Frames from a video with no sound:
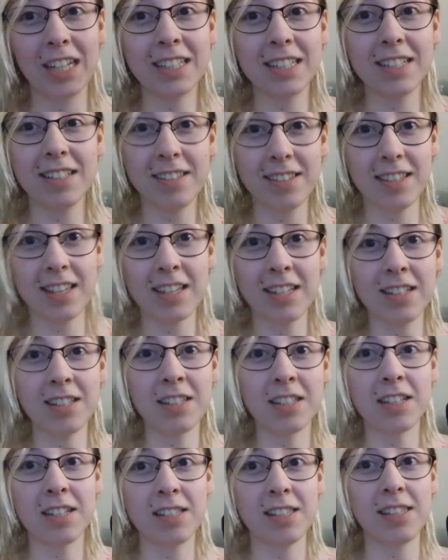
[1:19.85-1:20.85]
I can say at
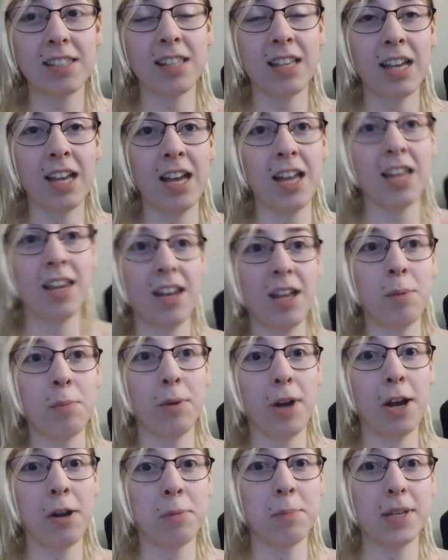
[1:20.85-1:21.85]
least that I'm
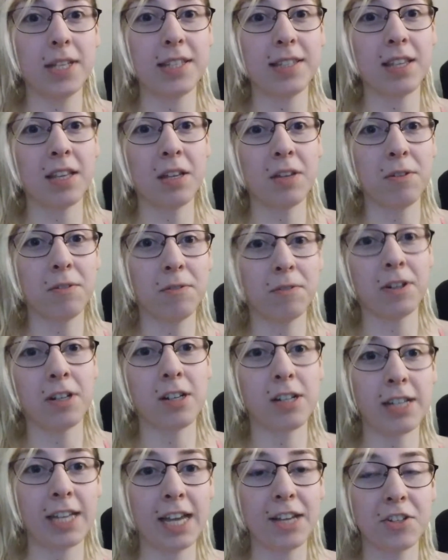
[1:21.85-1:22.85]
proud of myself
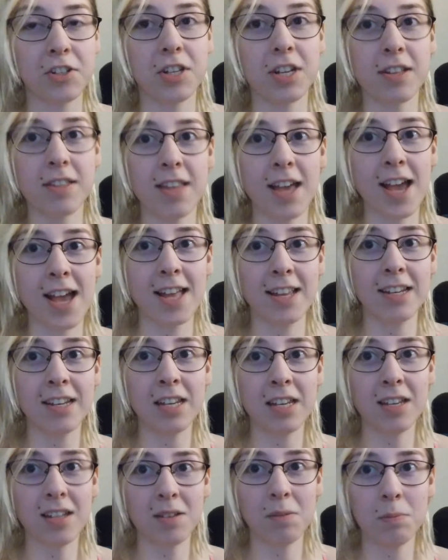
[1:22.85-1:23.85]
for catching that
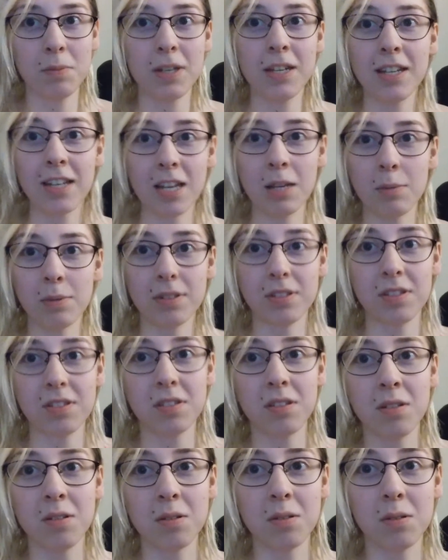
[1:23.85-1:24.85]
and being able
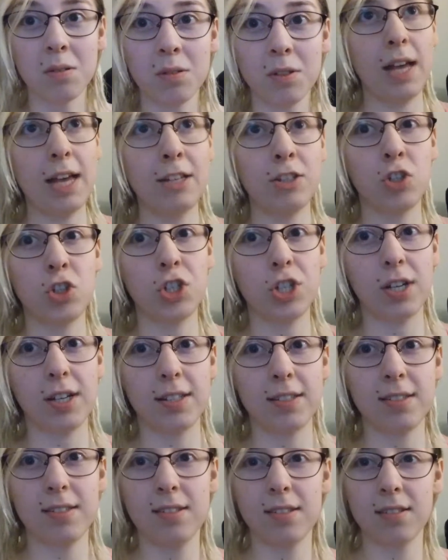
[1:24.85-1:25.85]
to
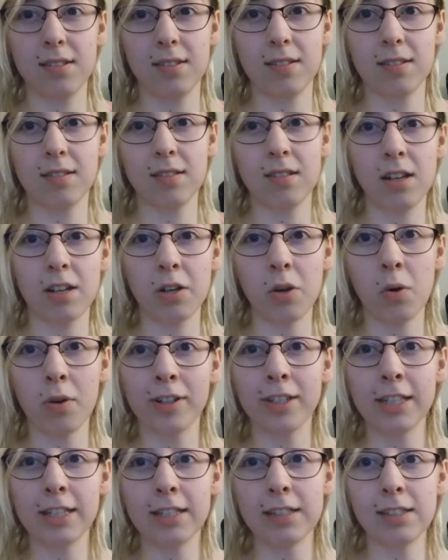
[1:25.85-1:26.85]
adjust
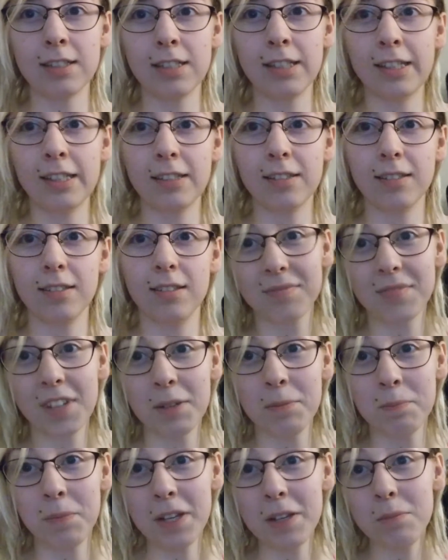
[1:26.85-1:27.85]
accordingly. It
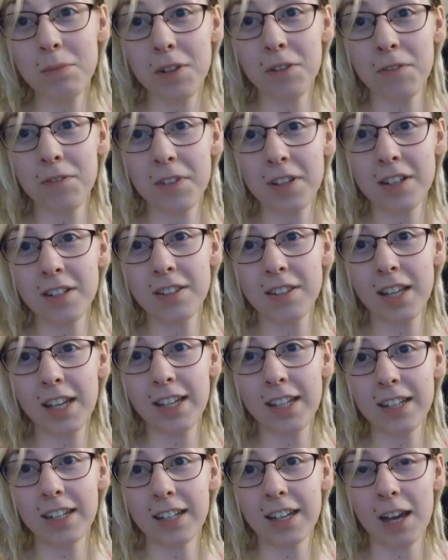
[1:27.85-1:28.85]
made me feel
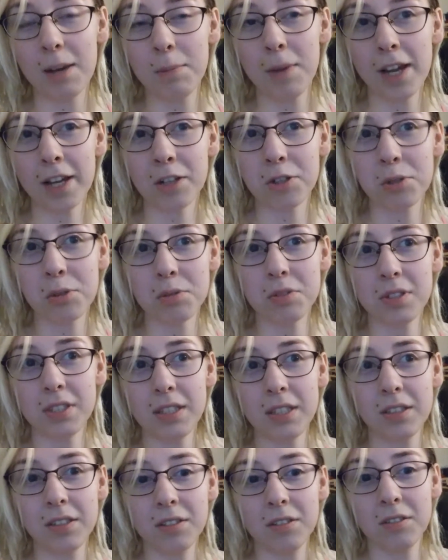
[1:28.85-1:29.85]
like I'm
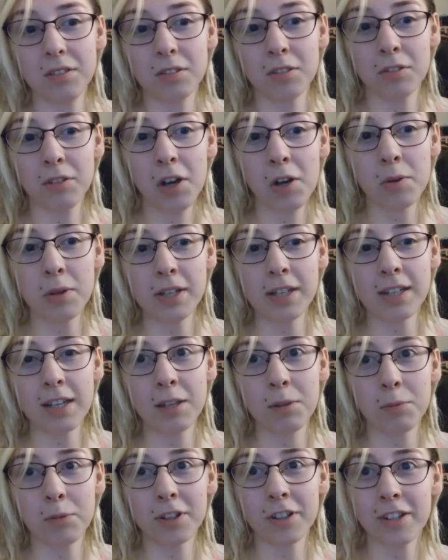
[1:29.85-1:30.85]
actually growing
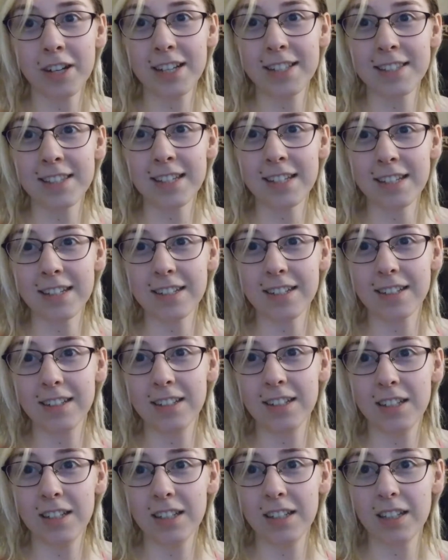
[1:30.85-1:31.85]
and progressing,
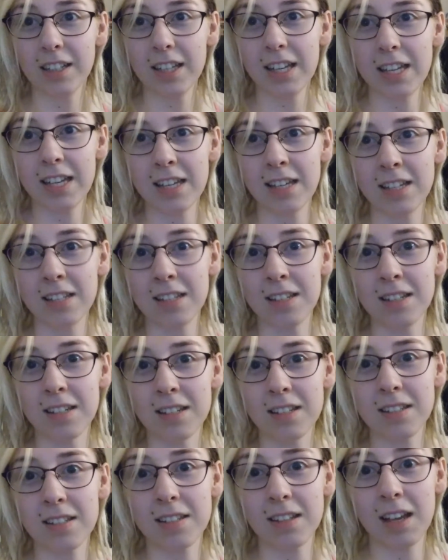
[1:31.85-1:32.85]

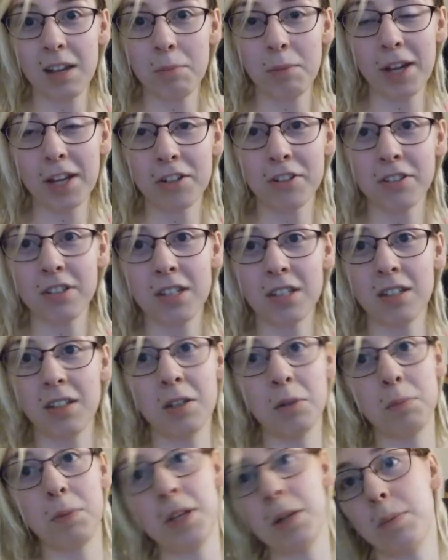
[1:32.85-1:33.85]
and I'm actually going to
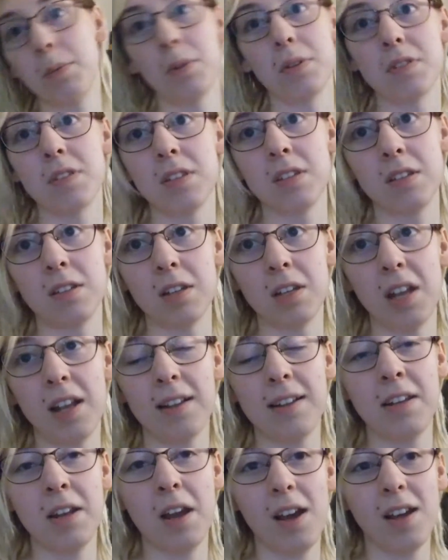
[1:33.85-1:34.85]
be able to
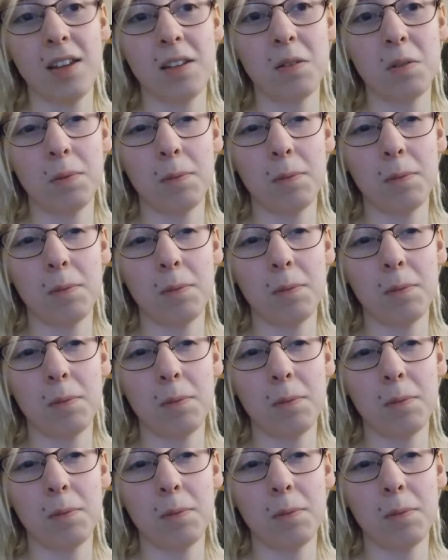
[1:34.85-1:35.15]
not